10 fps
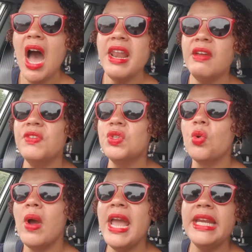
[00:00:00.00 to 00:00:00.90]
I never
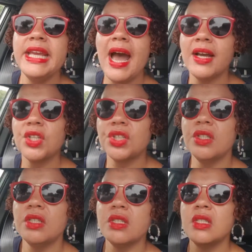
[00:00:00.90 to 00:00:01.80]
saw any
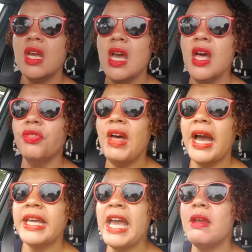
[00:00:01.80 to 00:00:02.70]
actions
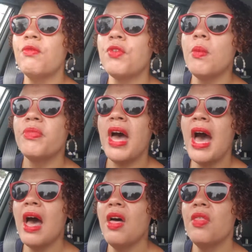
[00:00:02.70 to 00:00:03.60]
that came from
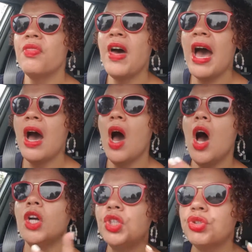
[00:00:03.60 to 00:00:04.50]
that
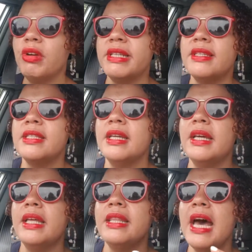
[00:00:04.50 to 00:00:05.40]
addressed
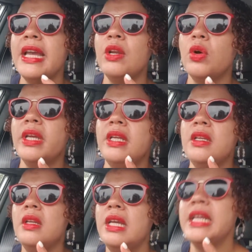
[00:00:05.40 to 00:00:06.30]
that
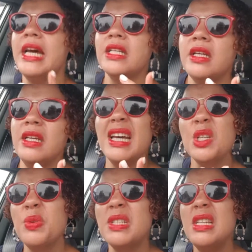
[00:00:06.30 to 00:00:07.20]

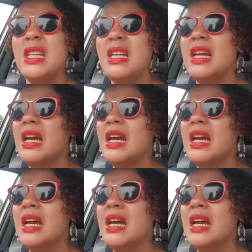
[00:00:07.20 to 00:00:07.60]
inadequacy,